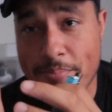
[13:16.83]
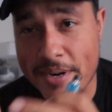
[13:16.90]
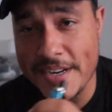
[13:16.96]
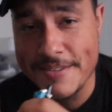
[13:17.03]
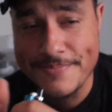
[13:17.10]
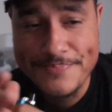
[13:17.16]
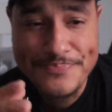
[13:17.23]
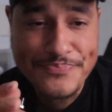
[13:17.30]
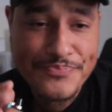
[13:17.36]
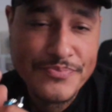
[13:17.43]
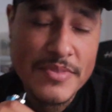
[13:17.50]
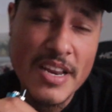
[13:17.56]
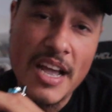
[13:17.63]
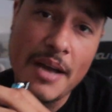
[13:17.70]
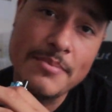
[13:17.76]
But
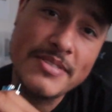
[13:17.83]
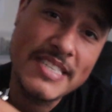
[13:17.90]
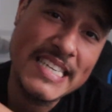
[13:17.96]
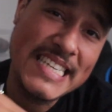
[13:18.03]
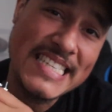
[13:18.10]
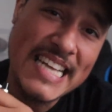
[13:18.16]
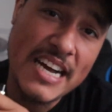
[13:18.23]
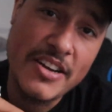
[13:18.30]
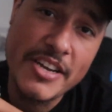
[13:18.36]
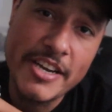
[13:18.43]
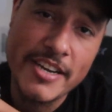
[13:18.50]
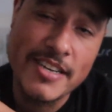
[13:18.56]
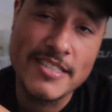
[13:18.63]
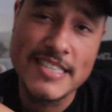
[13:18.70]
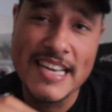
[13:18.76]
I'm sitting down
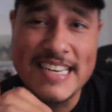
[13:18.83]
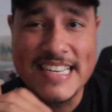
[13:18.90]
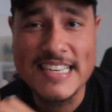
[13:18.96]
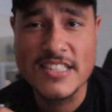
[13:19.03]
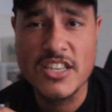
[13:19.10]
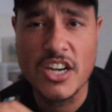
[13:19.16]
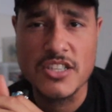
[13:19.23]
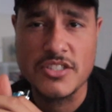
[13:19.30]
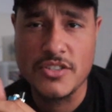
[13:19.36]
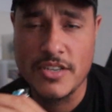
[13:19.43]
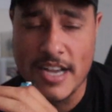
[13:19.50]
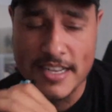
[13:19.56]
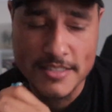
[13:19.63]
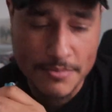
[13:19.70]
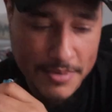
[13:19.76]
here because I need to talk to you
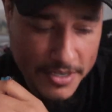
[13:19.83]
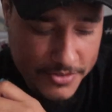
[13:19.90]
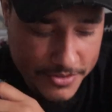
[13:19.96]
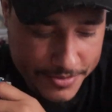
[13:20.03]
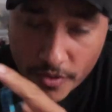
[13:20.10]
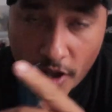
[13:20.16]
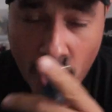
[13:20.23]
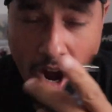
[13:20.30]
guys about something.